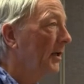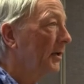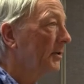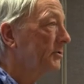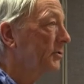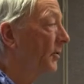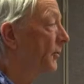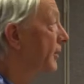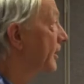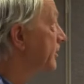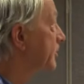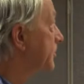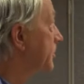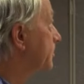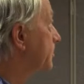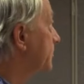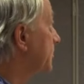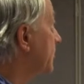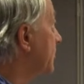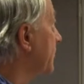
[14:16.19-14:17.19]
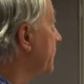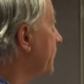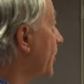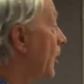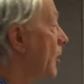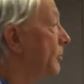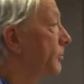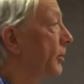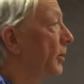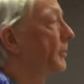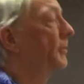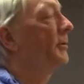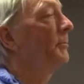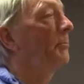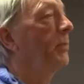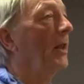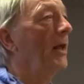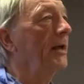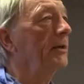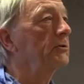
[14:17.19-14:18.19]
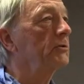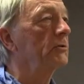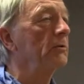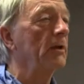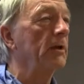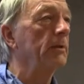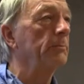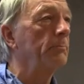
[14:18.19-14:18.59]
So this, the fall blooming plants are real